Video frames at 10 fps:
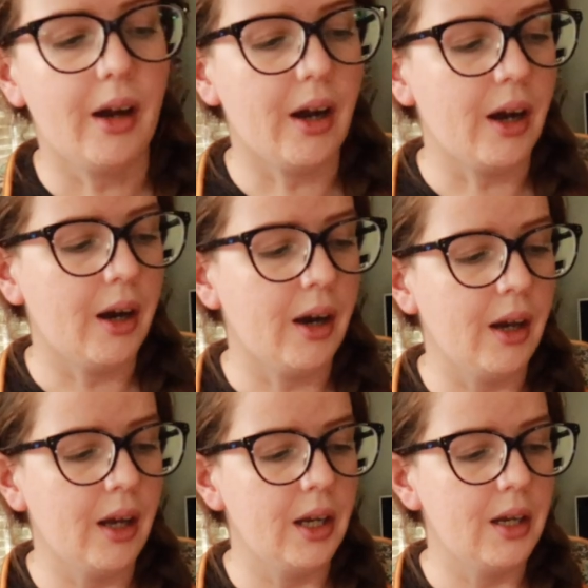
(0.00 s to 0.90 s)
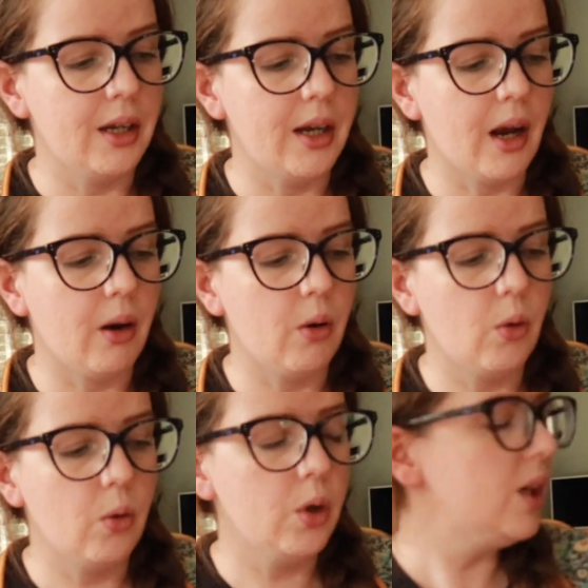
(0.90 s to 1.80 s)
I
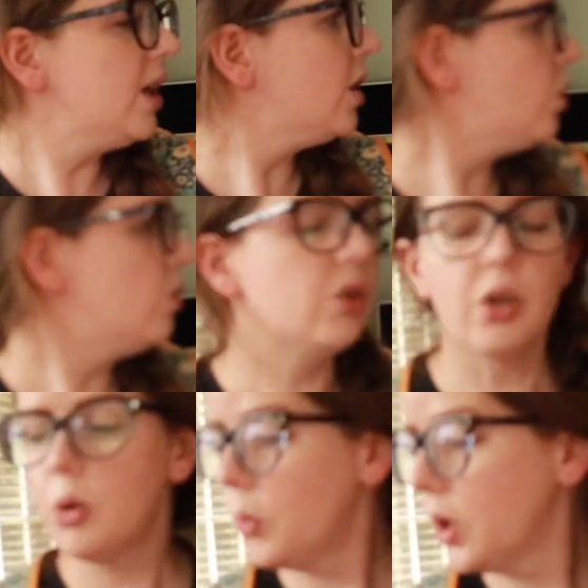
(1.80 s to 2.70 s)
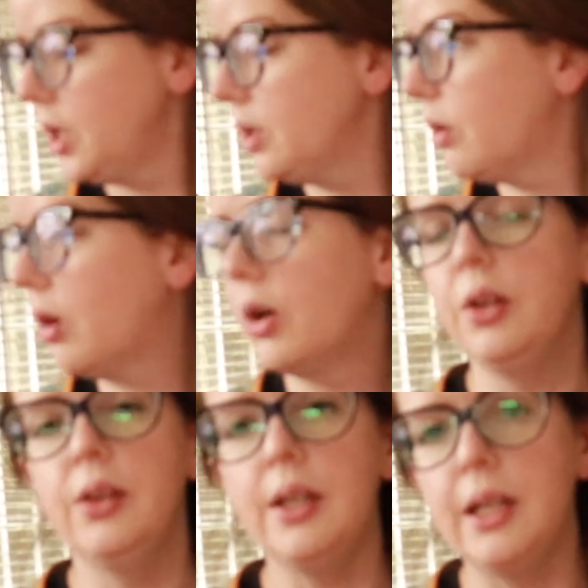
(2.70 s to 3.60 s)
now need to start working
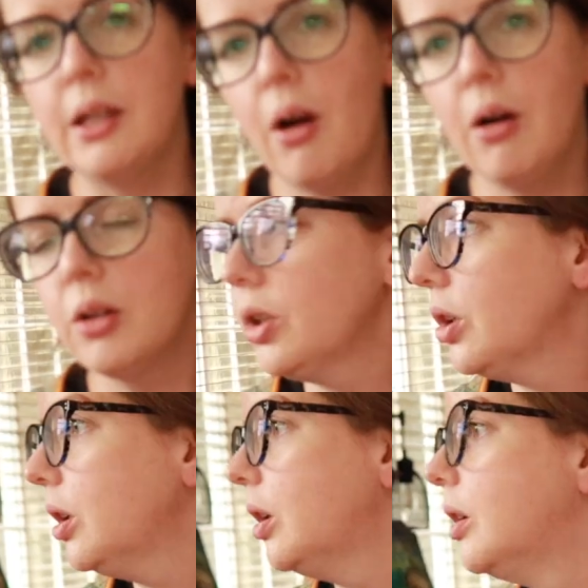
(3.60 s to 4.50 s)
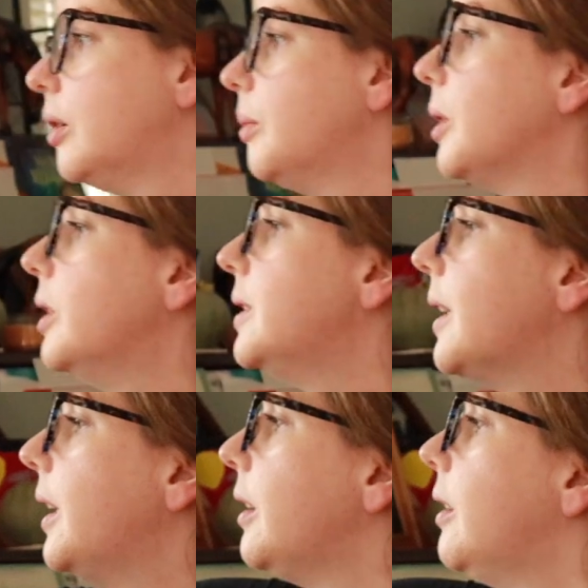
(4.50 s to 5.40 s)
on the collar. Where is
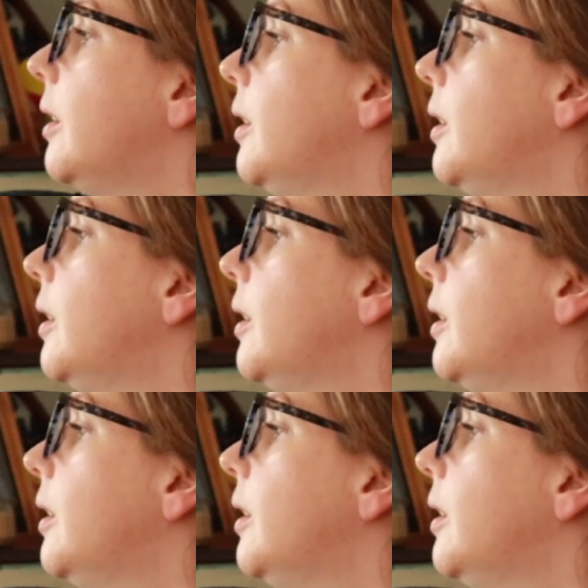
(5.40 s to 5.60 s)
that?